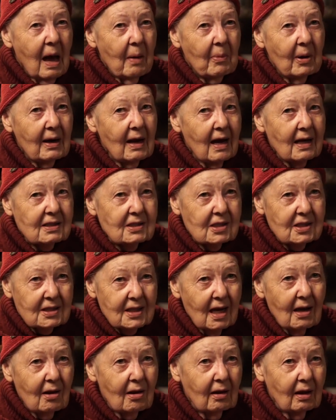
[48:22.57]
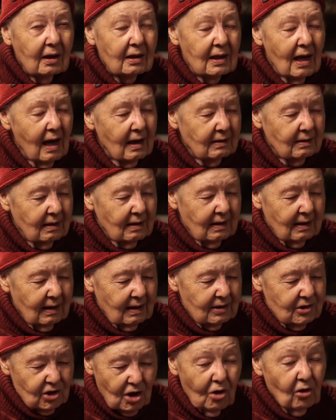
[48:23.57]
But I still, not
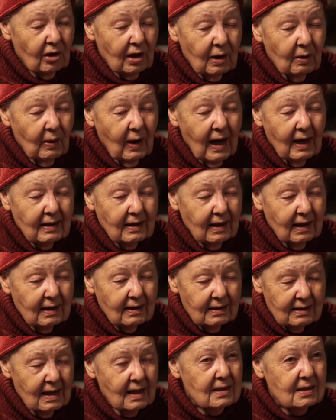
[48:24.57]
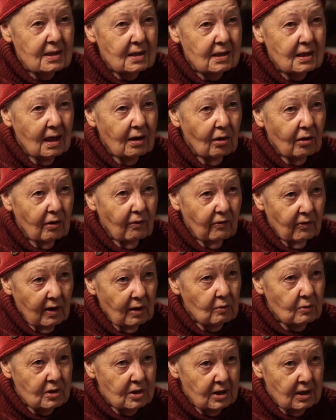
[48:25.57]
certainly at the intensity or the
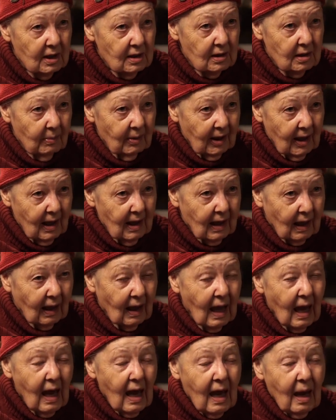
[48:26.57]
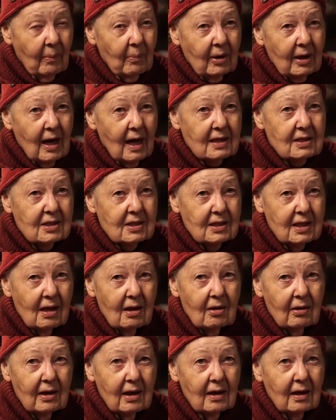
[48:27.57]
frequency at the beginning, but I
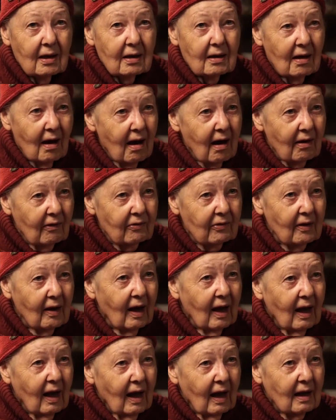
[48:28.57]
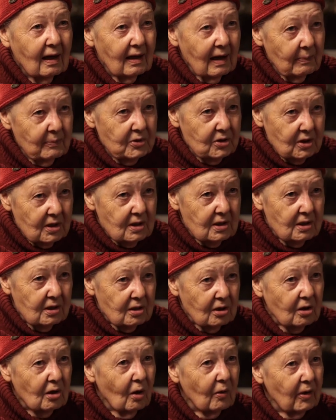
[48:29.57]
still get enough glimpses
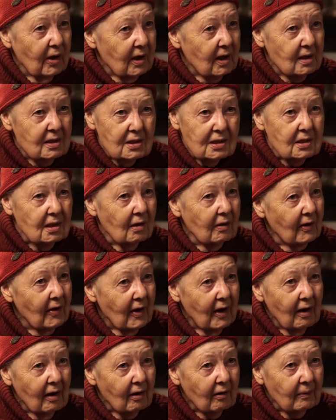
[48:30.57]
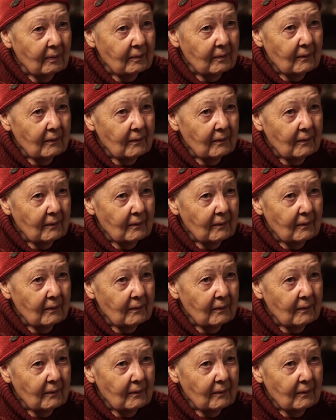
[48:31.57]
to know that it's still there.